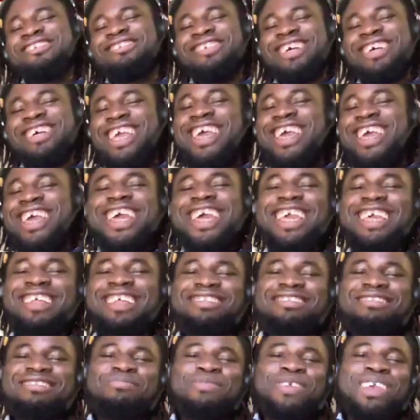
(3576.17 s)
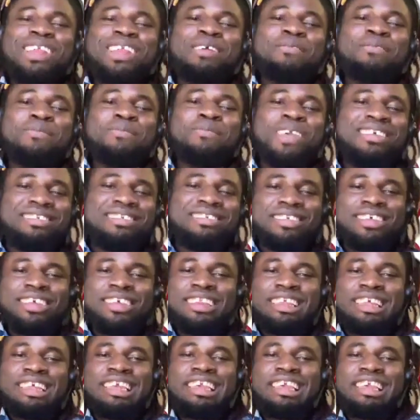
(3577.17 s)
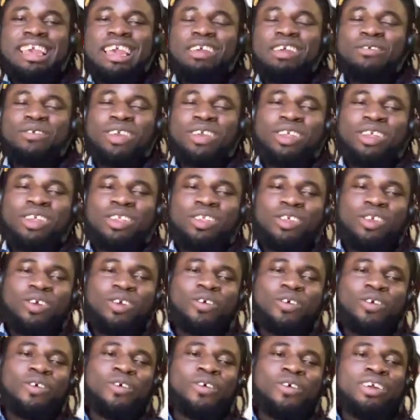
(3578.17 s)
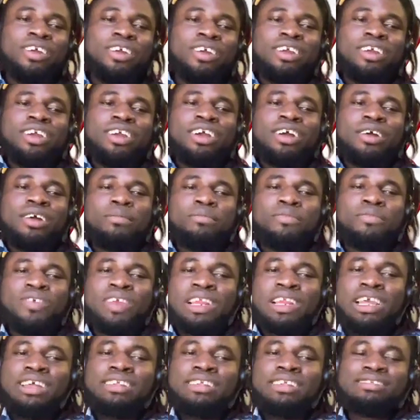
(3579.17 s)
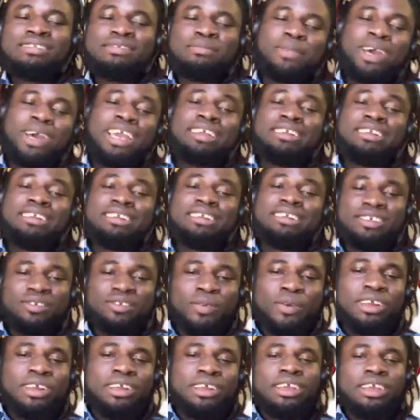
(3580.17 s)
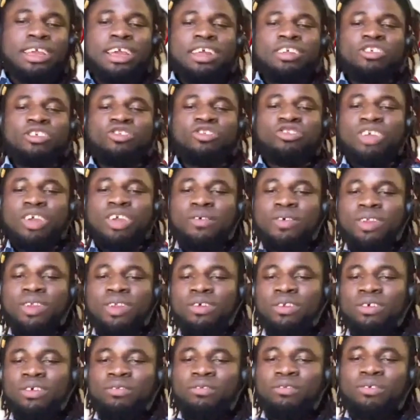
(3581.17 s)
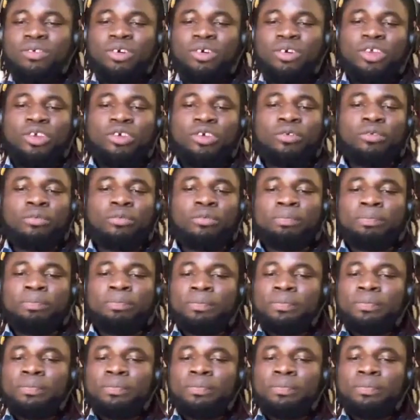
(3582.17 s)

But yeah, it's been amazing hearing your brilliant mind at work and sharing all of what you